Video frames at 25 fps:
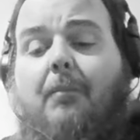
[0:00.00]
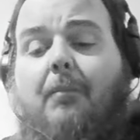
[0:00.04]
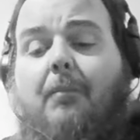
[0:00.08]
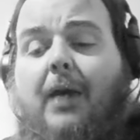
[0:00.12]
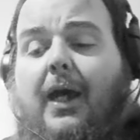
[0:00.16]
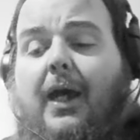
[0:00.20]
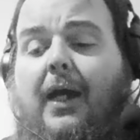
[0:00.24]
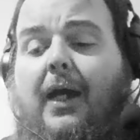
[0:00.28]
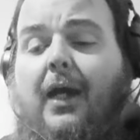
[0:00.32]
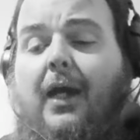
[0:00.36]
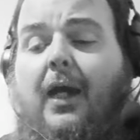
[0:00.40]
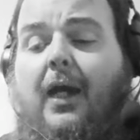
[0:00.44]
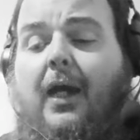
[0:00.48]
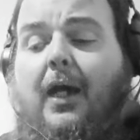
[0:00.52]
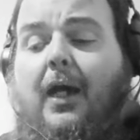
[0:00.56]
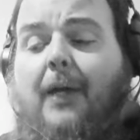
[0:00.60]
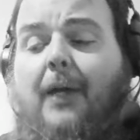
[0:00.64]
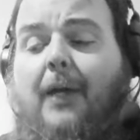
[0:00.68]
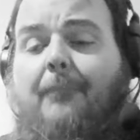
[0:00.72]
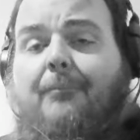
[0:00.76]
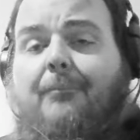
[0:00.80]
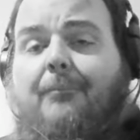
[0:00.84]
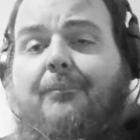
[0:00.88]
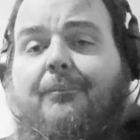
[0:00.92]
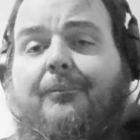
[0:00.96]
But
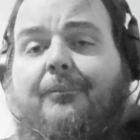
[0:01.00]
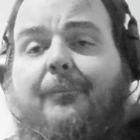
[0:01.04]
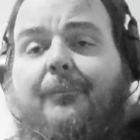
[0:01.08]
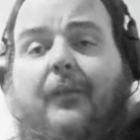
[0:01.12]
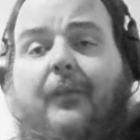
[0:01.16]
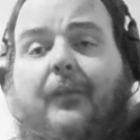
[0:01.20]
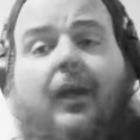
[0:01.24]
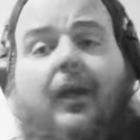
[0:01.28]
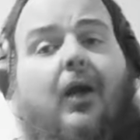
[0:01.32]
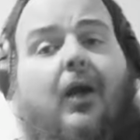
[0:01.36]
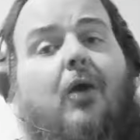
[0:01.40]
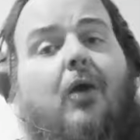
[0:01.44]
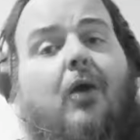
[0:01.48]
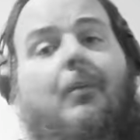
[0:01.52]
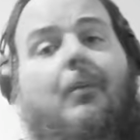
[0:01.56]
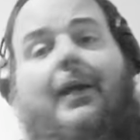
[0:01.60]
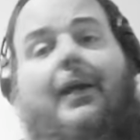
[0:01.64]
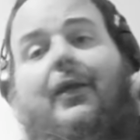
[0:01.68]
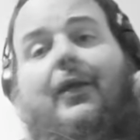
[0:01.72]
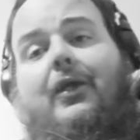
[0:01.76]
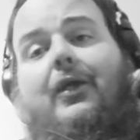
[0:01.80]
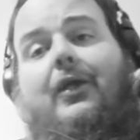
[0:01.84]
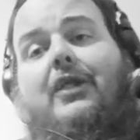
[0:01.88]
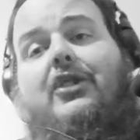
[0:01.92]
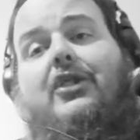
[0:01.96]
um, Oh
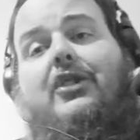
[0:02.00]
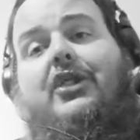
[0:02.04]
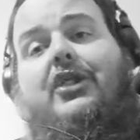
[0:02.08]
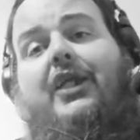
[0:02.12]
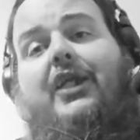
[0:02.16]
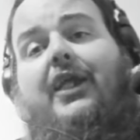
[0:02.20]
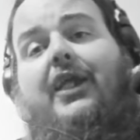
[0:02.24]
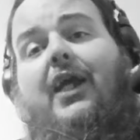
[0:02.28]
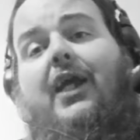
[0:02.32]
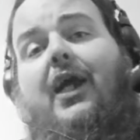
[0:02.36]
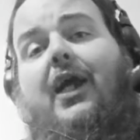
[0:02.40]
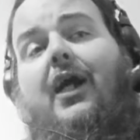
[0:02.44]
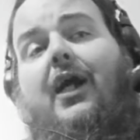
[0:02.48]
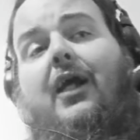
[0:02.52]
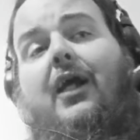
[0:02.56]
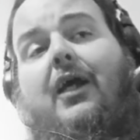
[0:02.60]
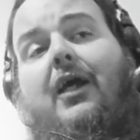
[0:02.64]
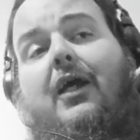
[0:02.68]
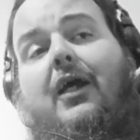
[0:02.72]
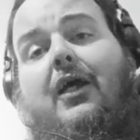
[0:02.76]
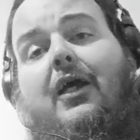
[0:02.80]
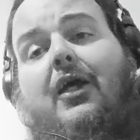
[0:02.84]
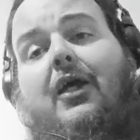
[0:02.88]
my goodness, she. Uh,